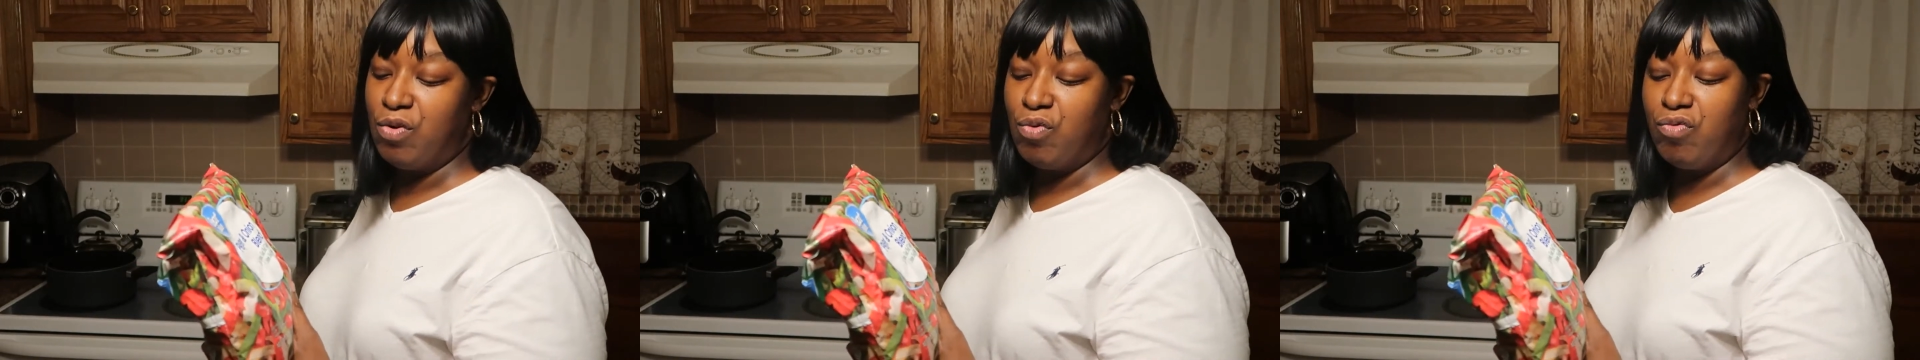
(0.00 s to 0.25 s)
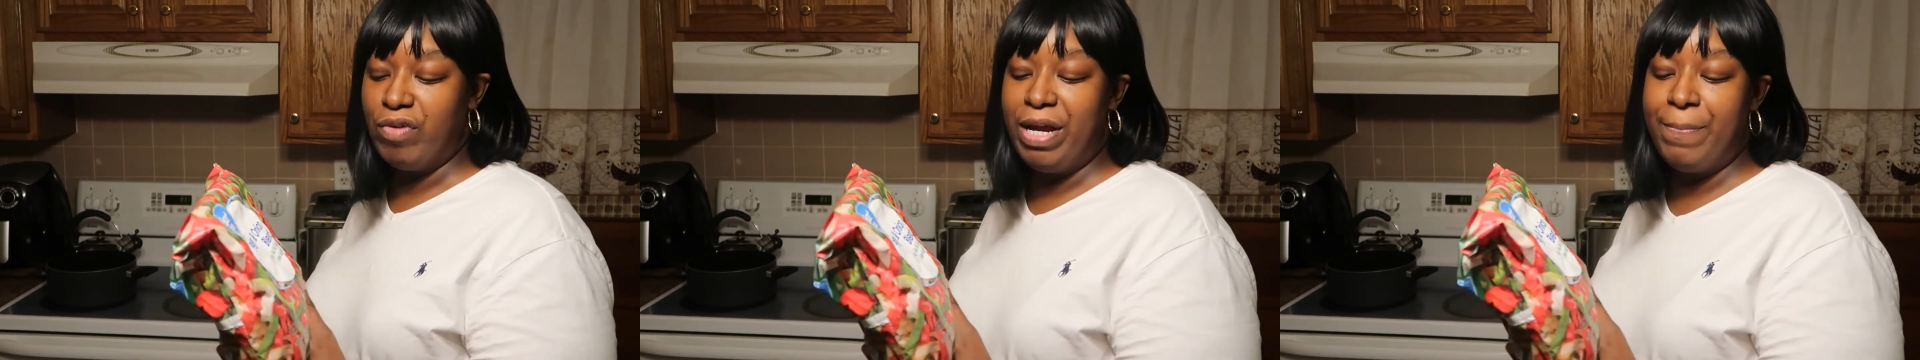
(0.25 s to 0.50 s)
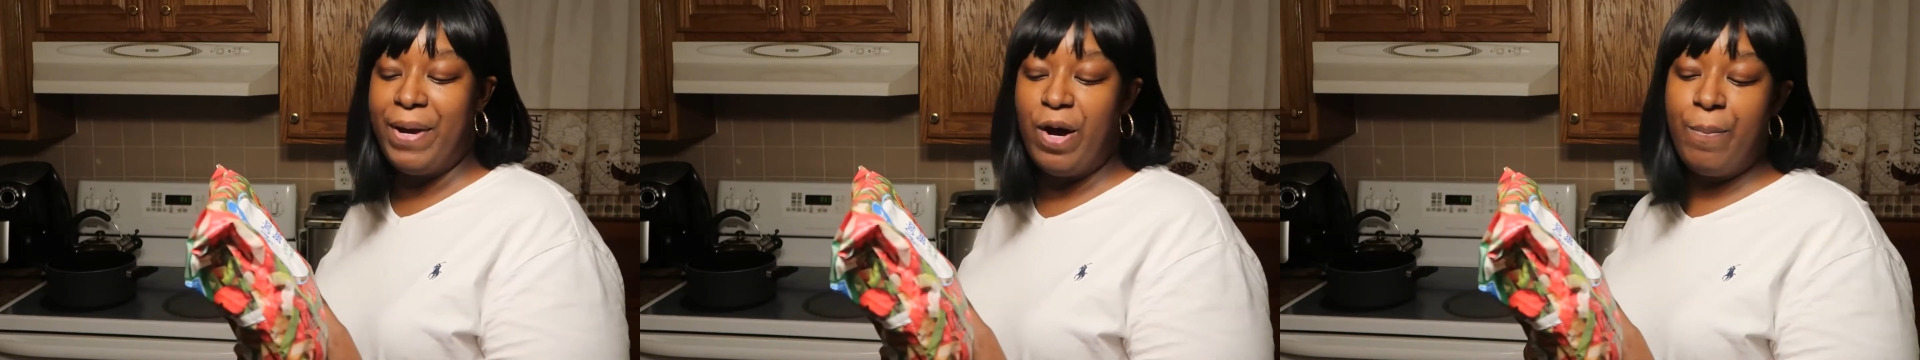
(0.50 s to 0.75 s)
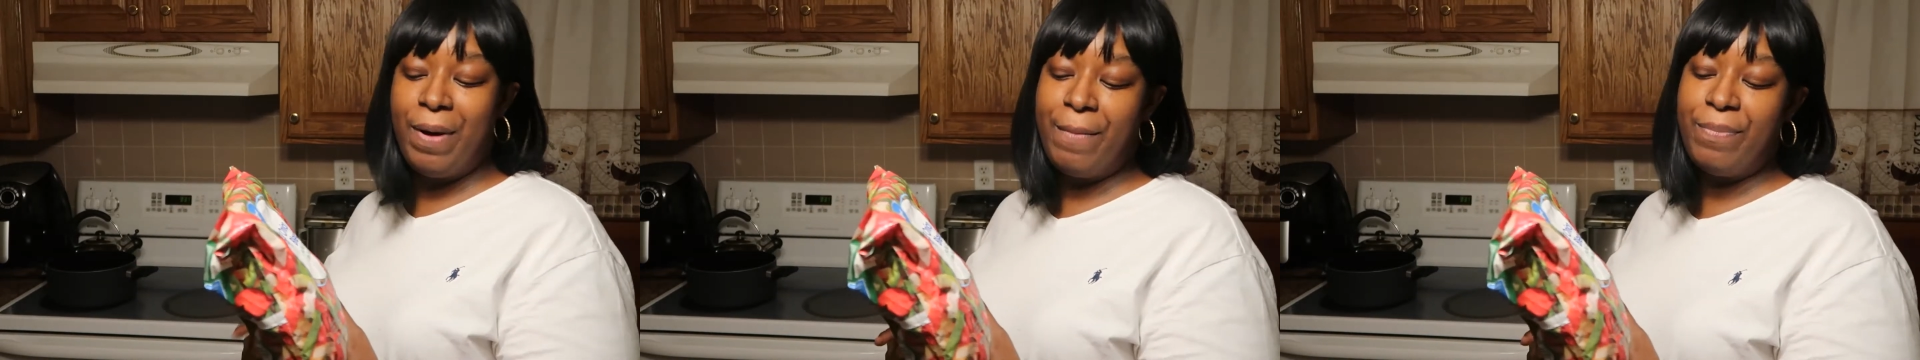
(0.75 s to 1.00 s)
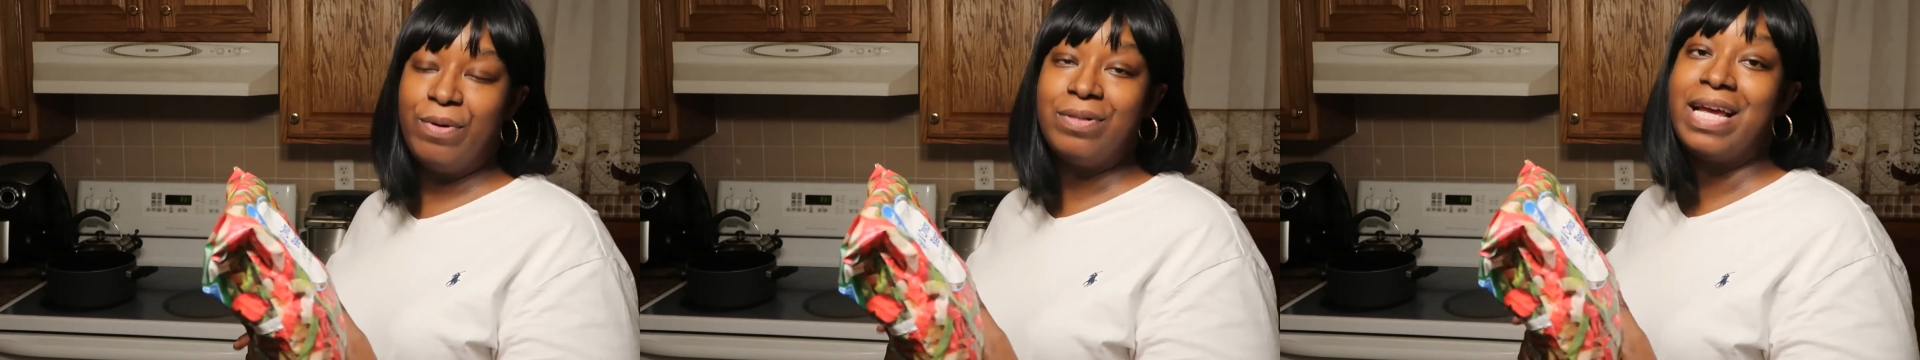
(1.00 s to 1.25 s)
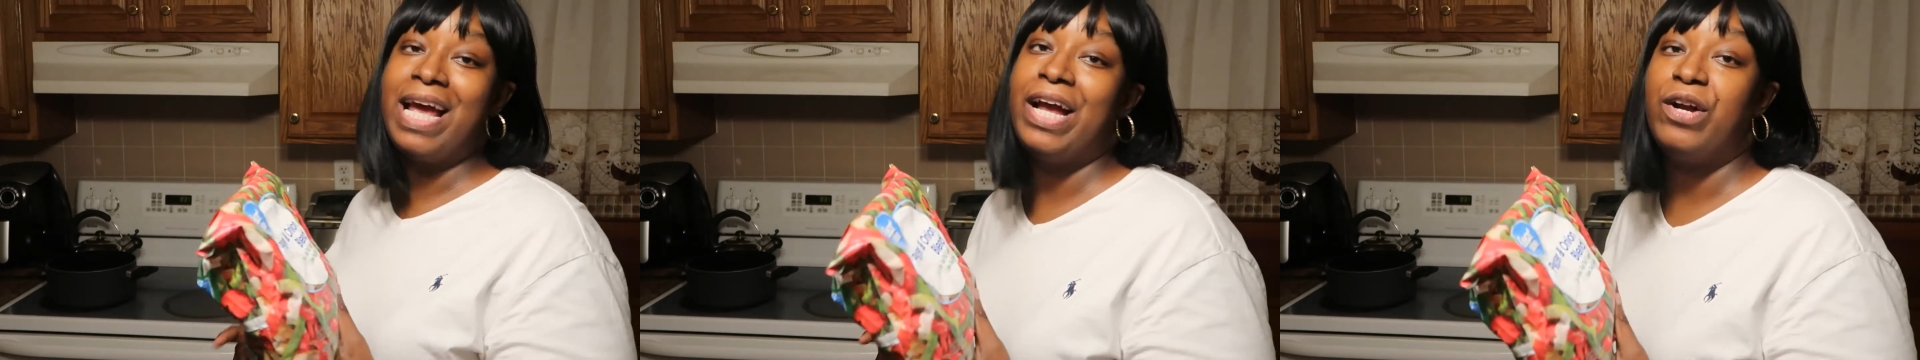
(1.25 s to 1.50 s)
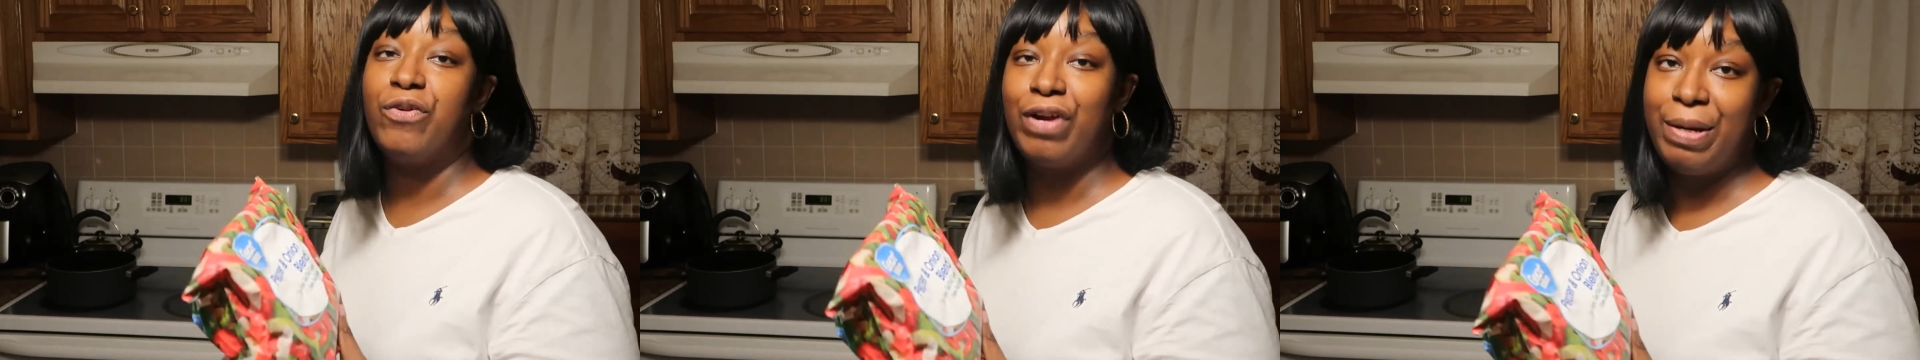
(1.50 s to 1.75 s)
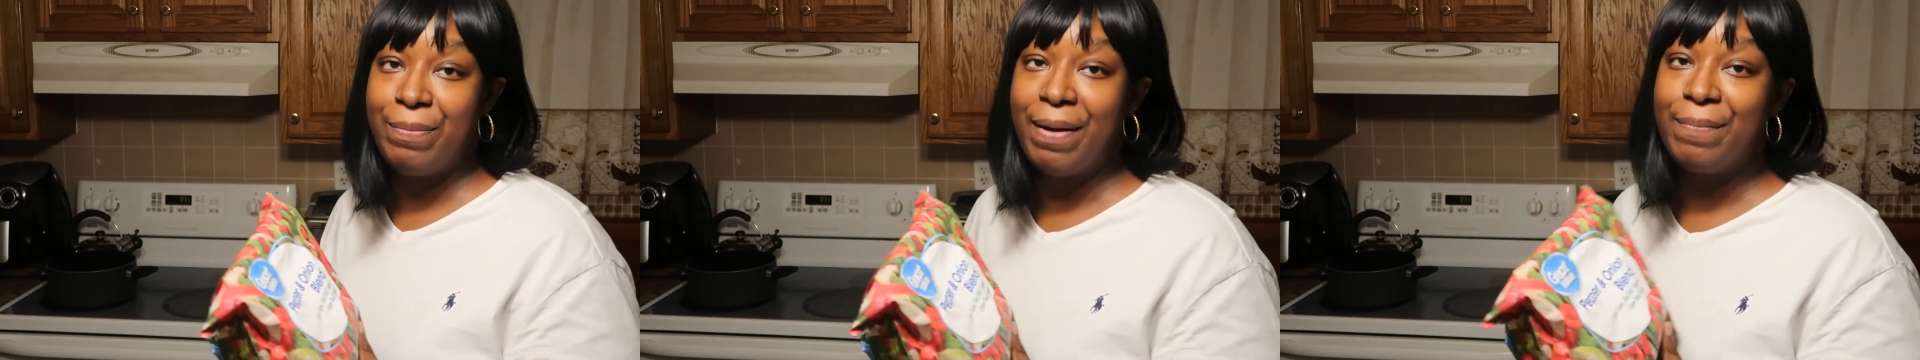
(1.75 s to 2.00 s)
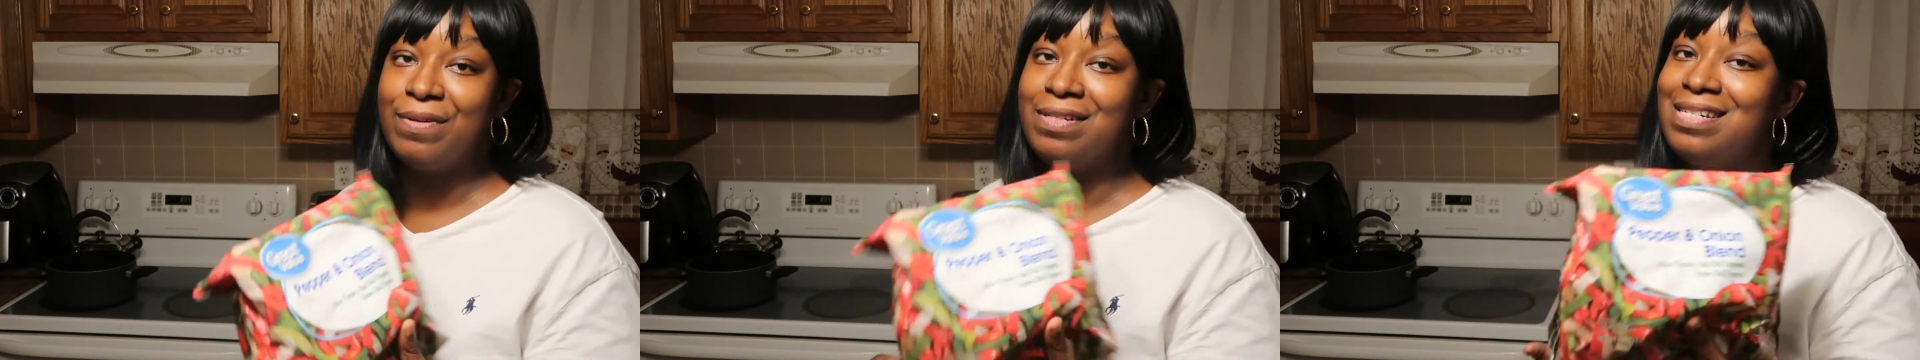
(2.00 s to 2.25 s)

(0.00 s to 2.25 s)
red bell peppers, and green peppers.